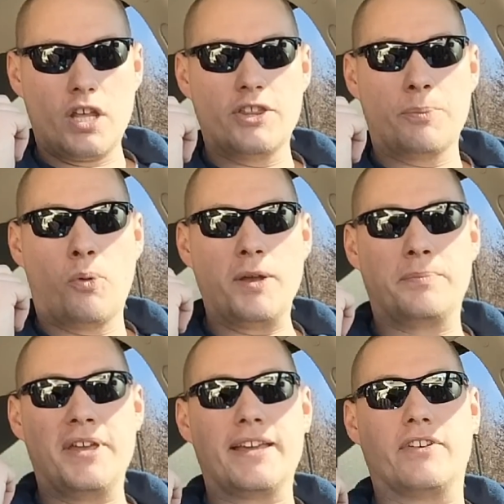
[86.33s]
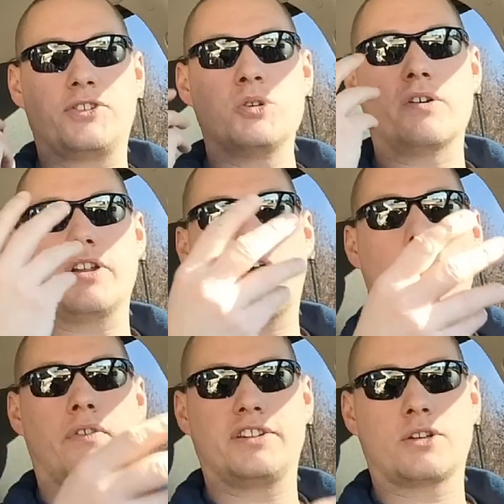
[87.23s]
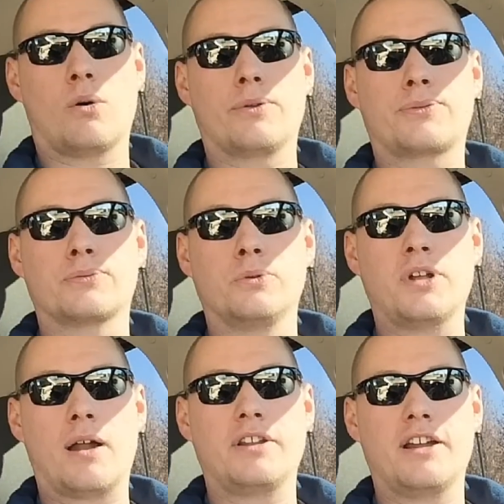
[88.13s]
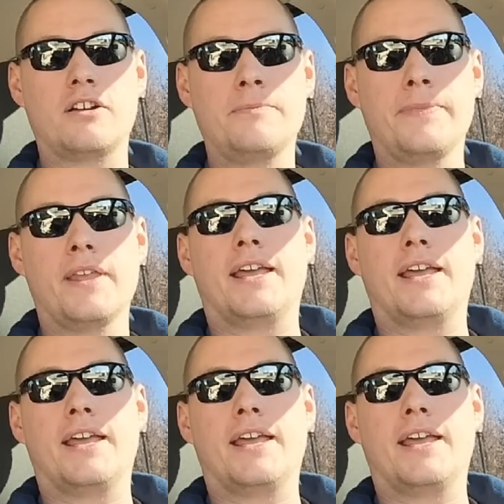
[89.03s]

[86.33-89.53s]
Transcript: the point being, if it's too much of it's going through down there,